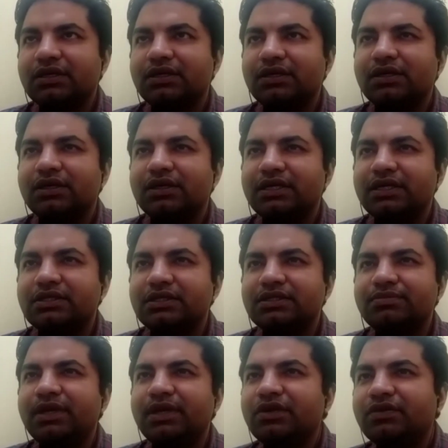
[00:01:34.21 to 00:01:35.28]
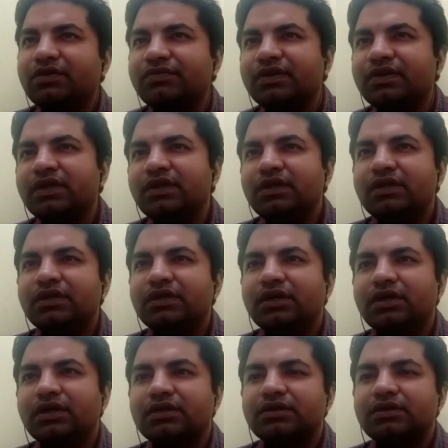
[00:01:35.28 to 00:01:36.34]
It's a split of
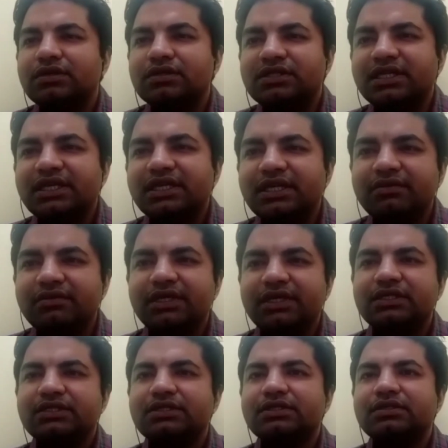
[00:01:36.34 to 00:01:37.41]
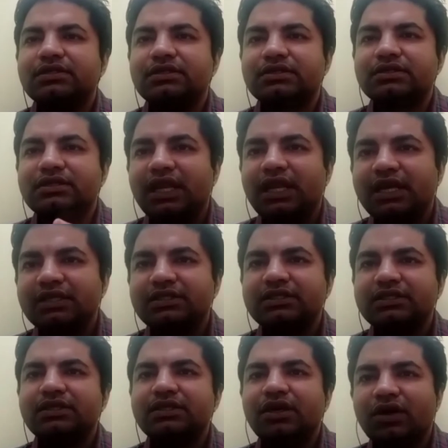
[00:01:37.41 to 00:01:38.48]
your ZTVs
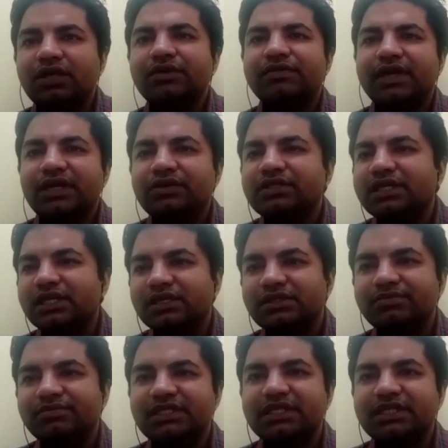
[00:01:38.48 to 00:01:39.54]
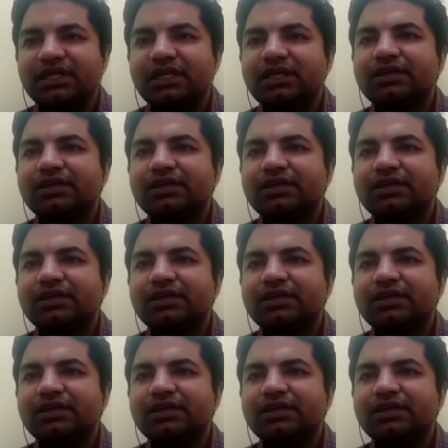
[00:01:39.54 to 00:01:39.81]
/ all the video channels basically.